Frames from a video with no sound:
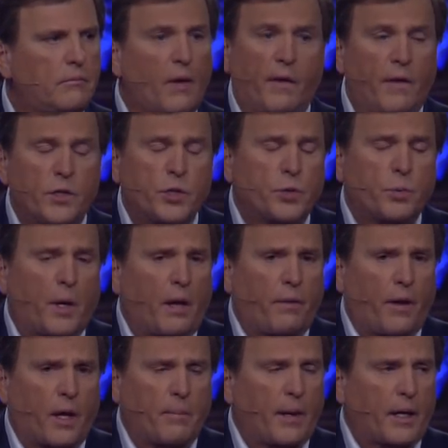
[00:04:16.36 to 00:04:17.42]
This is what I
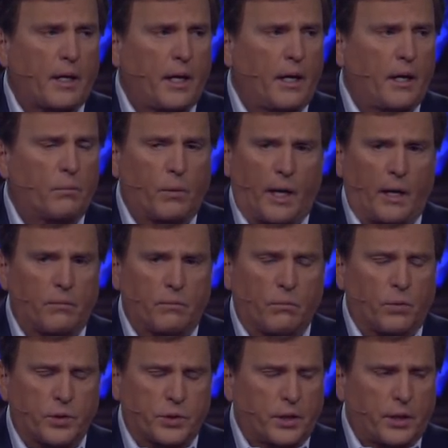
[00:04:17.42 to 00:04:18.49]
thought about Karen when I
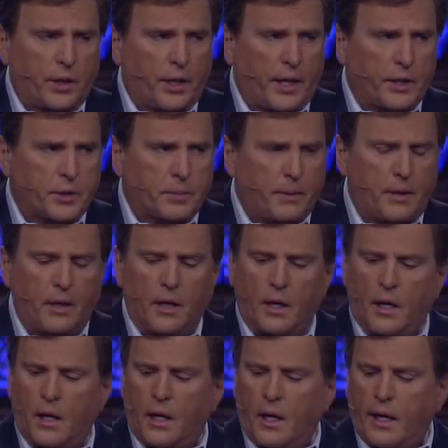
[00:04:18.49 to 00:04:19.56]
wasn't a good husband.
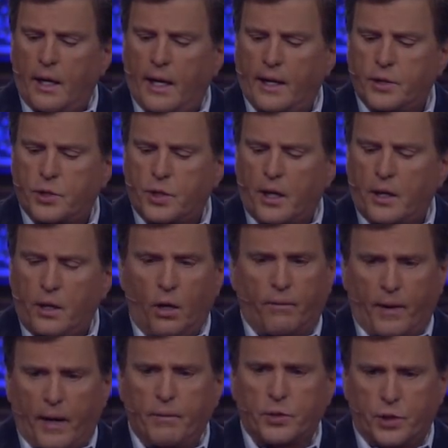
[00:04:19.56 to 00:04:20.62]
And I just thought, you know,
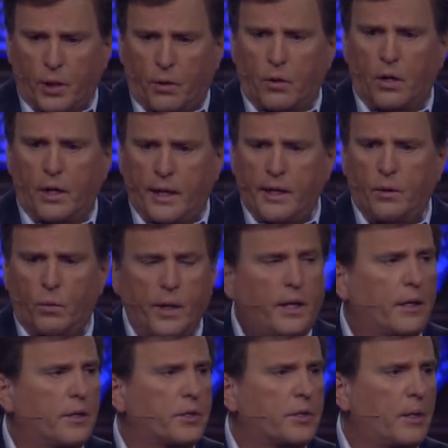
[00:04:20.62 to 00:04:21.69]
if I ever show her any
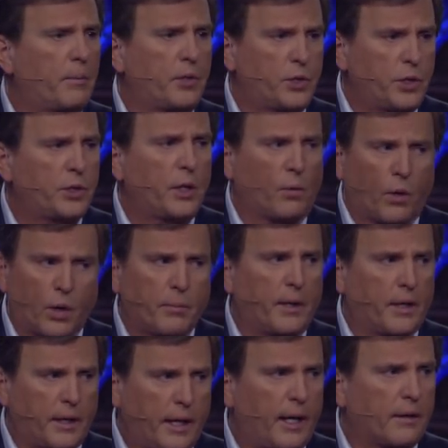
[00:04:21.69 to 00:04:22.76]
weakness, I mean, she's going to work me
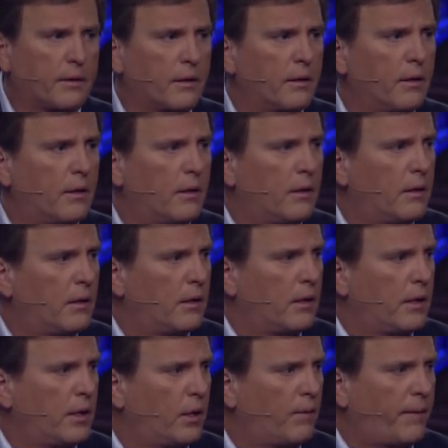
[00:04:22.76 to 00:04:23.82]
to death.
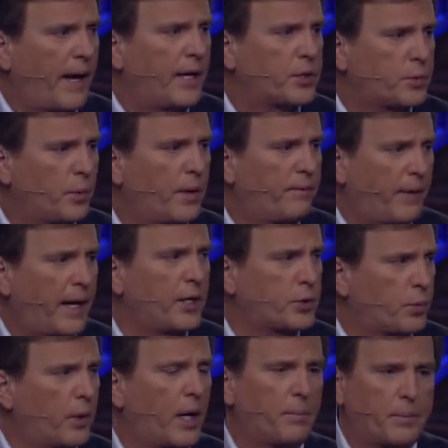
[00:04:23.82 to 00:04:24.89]
You know, if I just if I
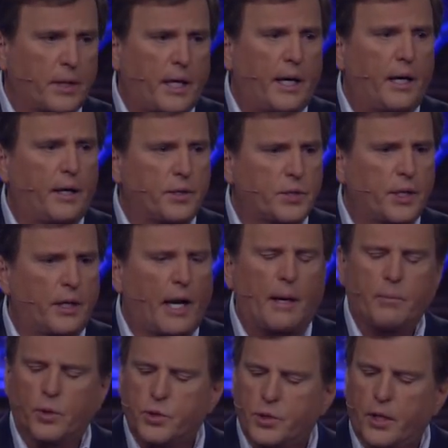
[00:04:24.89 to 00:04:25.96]
just went up to Karen and said,
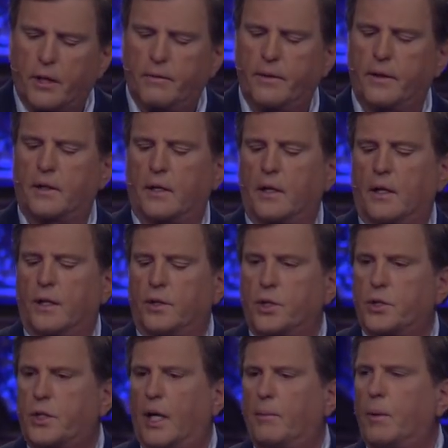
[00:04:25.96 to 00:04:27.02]
I'm your servant,
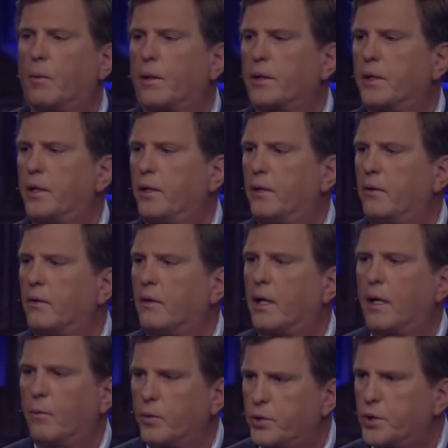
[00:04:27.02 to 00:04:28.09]
just tell me what to do,
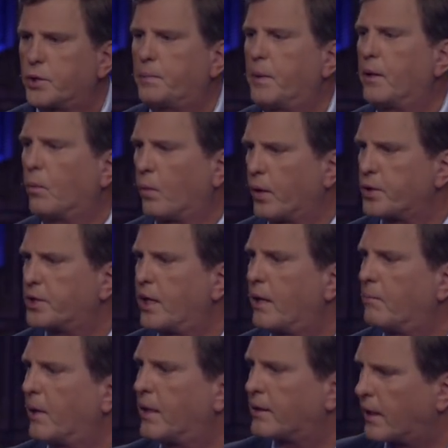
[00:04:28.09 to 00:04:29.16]
it would just be the worst day of
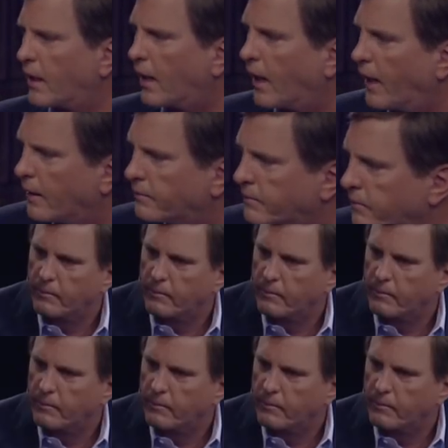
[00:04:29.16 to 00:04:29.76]
my entire life.